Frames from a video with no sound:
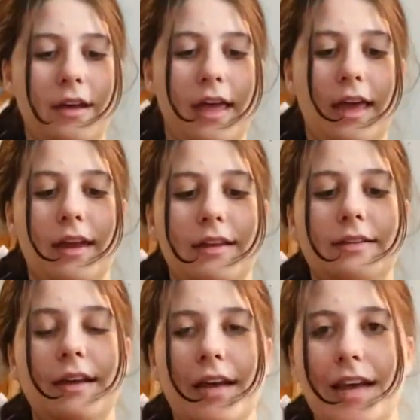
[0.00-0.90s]
And
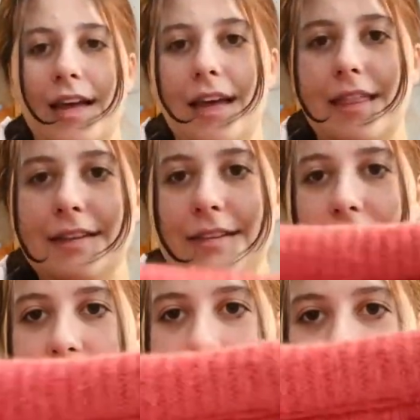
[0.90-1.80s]
This
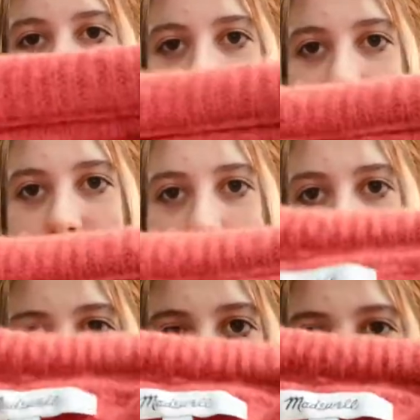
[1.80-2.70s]
neckline is so
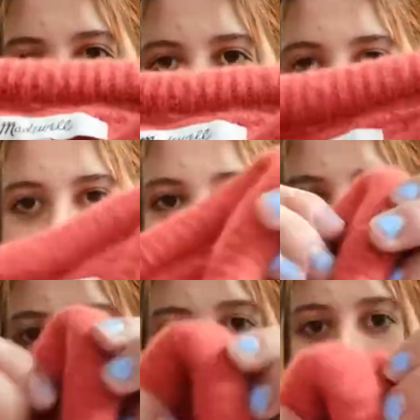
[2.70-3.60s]
thick. It's like
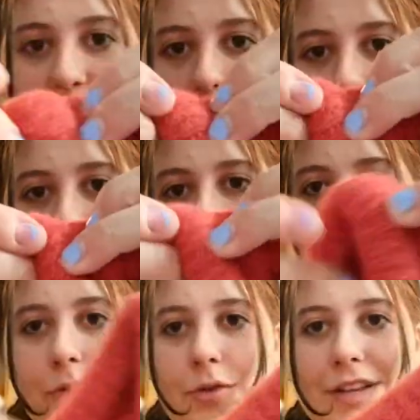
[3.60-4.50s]
a
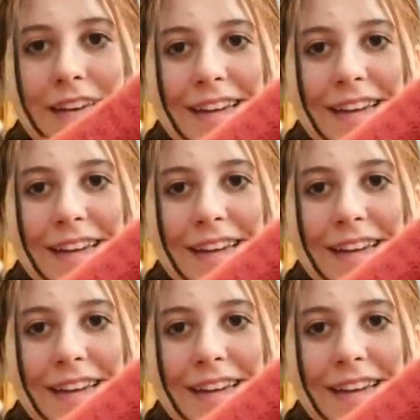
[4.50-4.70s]
rolled...